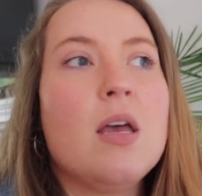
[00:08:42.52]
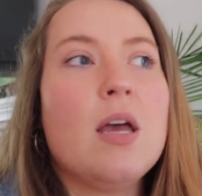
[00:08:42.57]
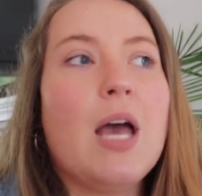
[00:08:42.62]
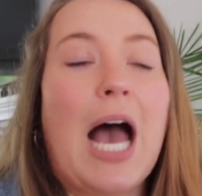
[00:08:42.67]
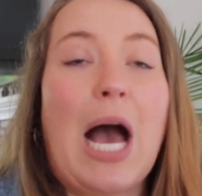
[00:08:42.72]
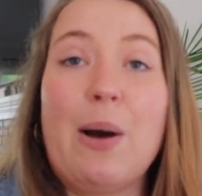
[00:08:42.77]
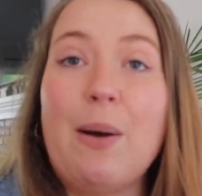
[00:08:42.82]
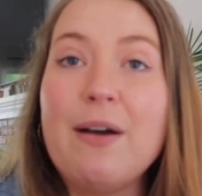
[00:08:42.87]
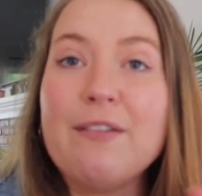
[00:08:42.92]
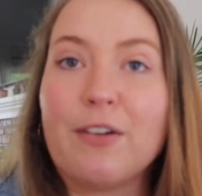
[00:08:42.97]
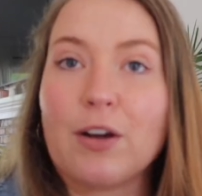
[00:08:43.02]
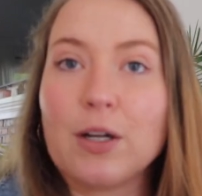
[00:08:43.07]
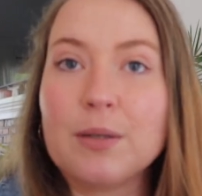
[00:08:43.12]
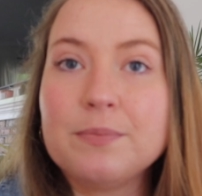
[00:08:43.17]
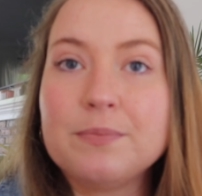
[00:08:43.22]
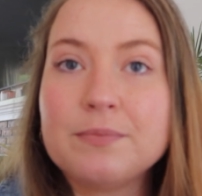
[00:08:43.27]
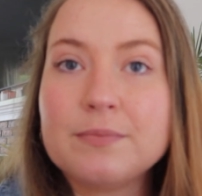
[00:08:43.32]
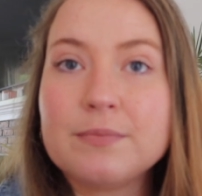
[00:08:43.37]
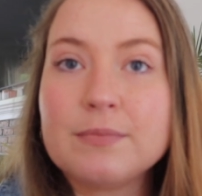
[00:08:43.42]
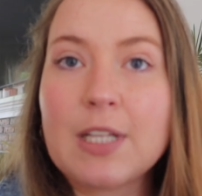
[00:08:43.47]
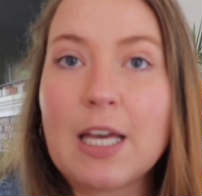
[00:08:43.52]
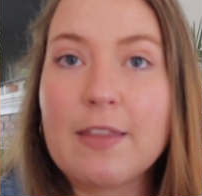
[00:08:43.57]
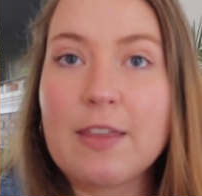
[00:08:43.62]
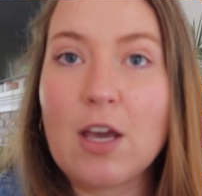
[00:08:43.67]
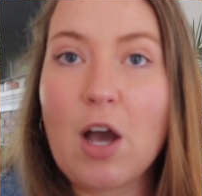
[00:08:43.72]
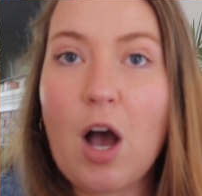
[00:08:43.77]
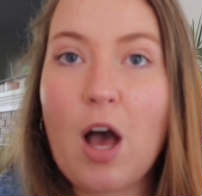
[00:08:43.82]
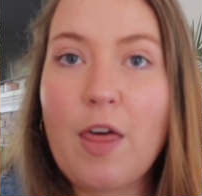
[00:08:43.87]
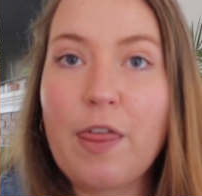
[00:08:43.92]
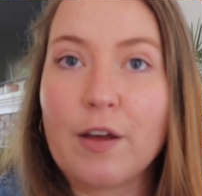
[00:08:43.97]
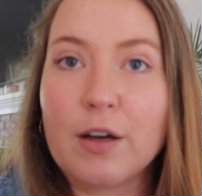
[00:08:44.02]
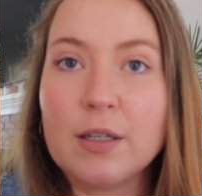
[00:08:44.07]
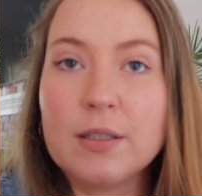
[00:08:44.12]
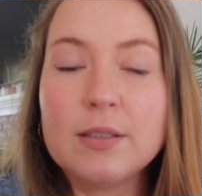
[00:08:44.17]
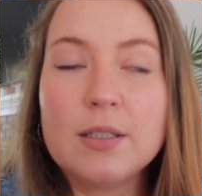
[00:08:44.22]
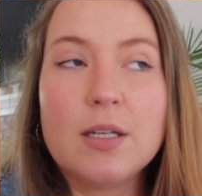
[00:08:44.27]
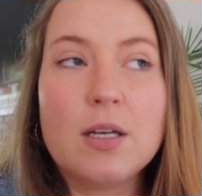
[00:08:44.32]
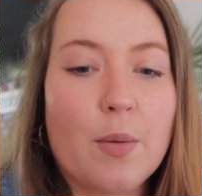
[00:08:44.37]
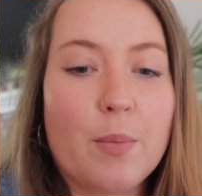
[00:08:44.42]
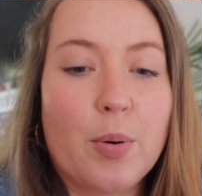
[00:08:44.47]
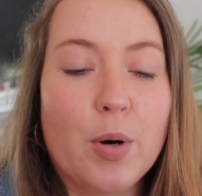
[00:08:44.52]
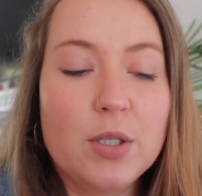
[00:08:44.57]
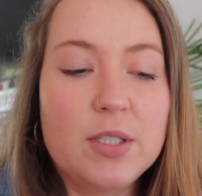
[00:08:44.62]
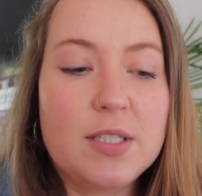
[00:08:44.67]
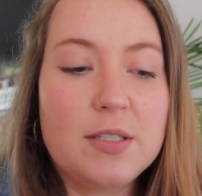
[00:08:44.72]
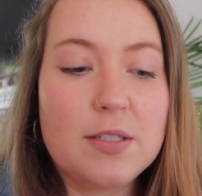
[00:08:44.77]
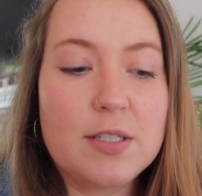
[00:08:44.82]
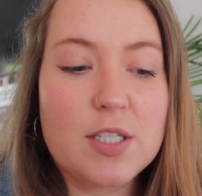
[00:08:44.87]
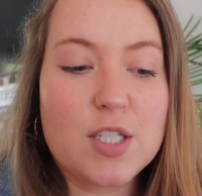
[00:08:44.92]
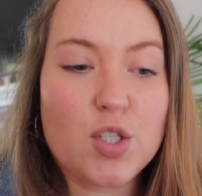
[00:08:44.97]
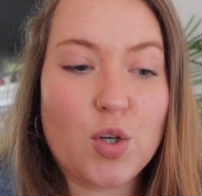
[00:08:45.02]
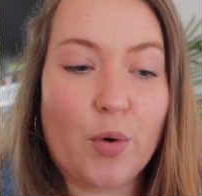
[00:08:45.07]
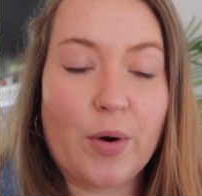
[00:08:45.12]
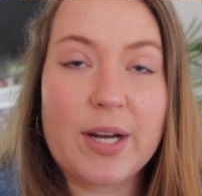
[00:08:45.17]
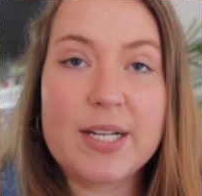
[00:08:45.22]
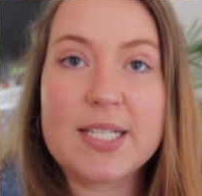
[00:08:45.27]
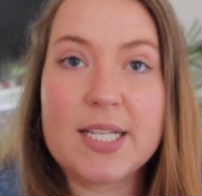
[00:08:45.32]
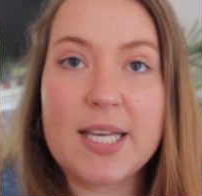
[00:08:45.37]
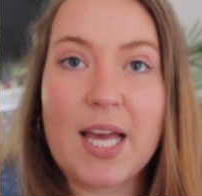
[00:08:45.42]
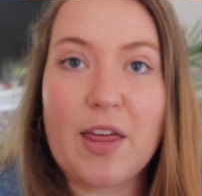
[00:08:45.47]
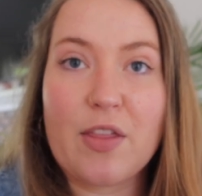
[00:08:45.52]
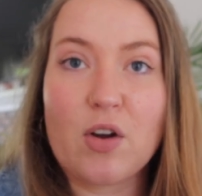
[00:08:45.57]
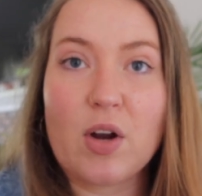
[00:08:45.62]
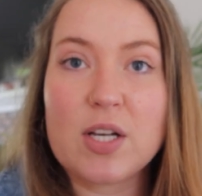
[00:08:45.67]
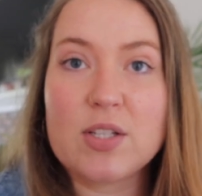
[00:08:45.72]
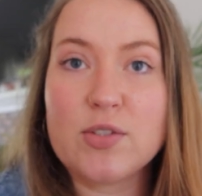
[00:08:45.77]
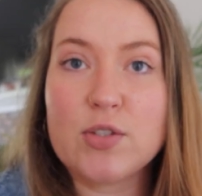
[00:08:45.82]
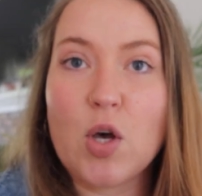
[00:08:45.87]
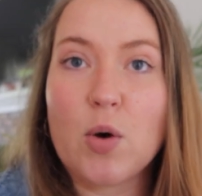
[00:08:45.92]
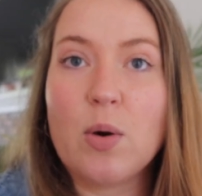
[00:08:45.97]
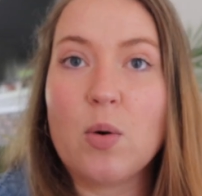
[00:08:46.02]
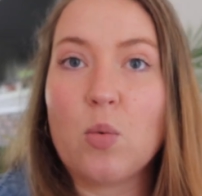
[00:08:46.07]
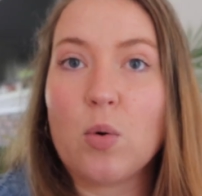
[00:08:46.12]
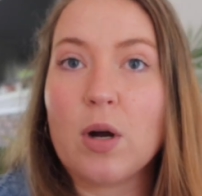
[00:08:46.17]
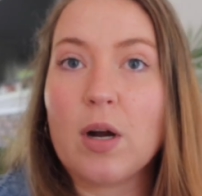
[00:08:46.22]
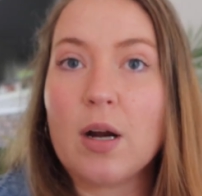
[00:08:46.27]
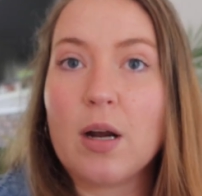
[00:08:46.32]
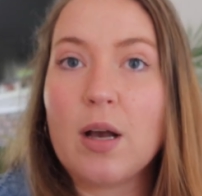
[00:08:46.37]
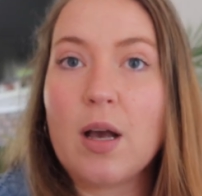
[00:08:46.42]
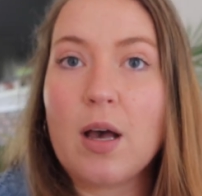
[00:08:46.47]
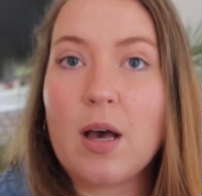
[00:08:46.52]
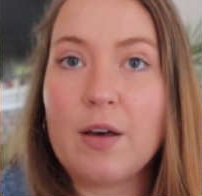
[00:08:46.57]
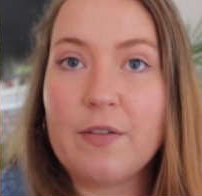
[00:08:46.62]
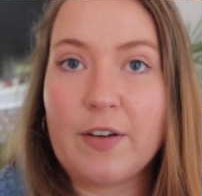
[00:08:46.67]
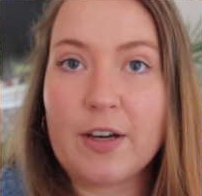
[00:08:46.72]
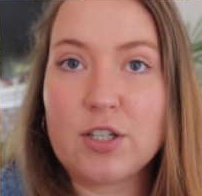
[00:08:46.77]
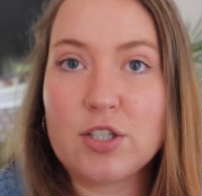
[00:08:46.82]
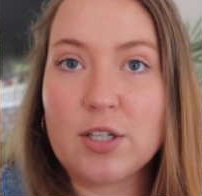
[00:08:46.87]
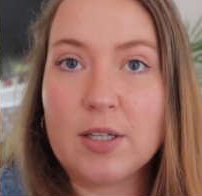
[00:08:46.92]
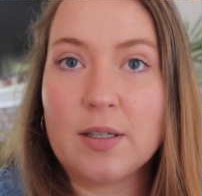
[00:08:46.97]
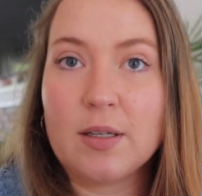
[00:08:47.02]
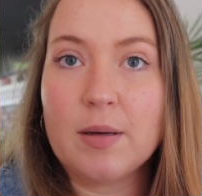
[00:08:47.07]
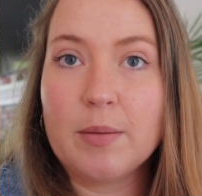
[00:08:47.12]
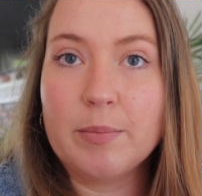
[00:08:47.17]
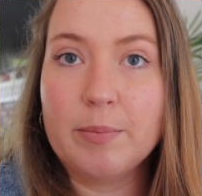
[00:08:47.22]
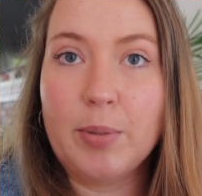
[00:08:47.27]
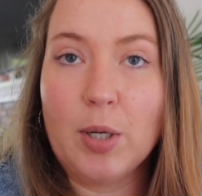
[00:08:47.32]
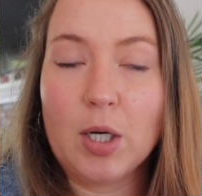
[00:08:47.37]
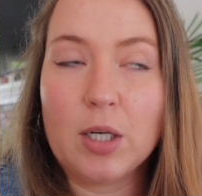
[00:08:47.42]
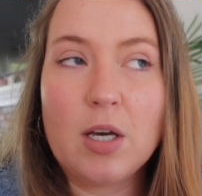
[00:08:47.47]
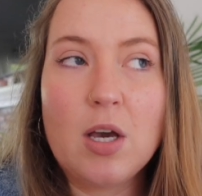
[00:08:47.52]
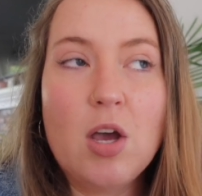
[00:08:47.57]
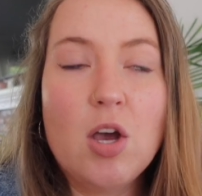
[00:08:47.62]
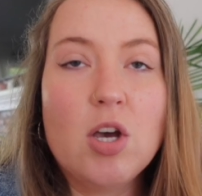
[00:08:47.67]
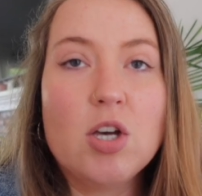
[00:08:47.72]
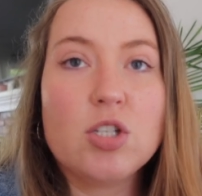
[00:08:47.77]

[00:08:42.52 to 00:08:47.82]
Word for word: However, the author puts this story together as though it were a fiction book.